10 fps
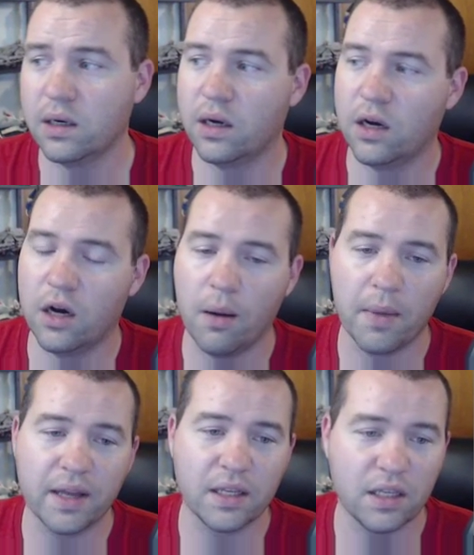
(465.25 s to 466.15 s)

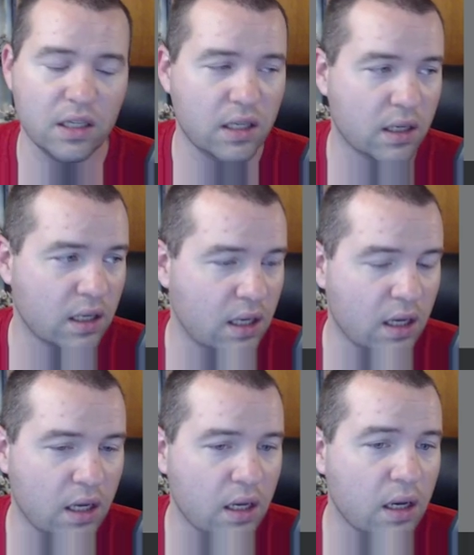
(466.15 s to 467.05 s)
and
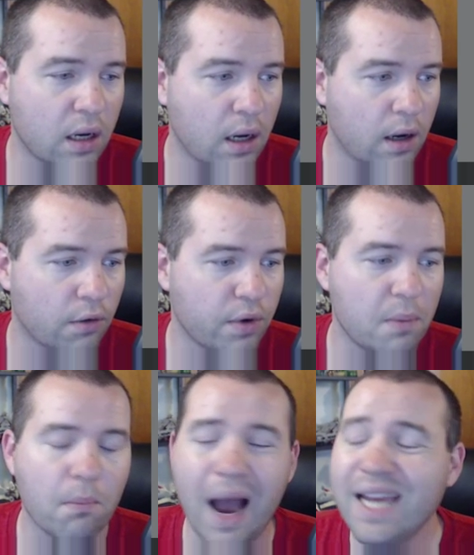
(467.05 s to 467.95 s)
he
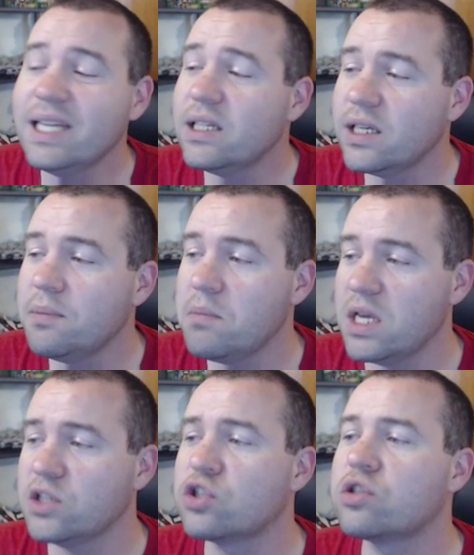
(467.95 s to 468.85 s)
reminded
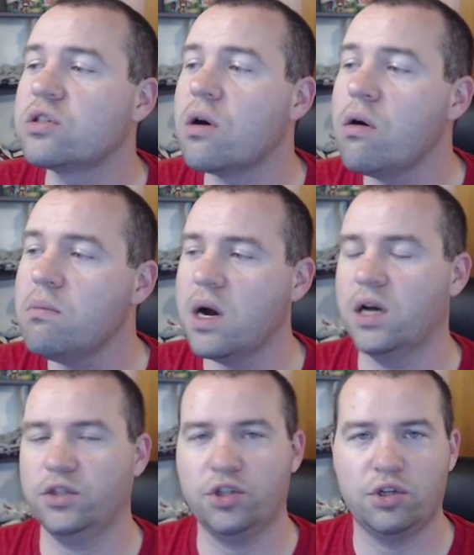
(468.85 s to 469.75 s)
me so
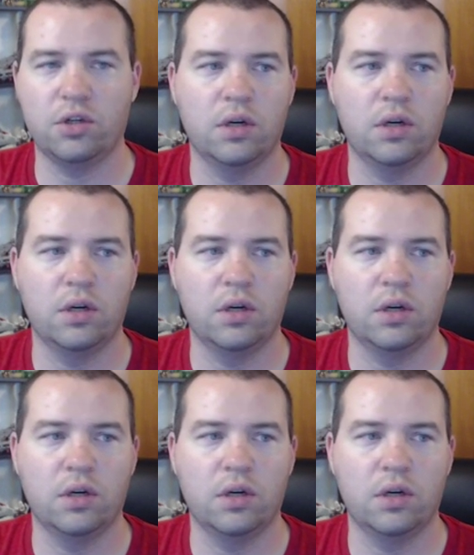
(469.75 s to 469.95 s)
much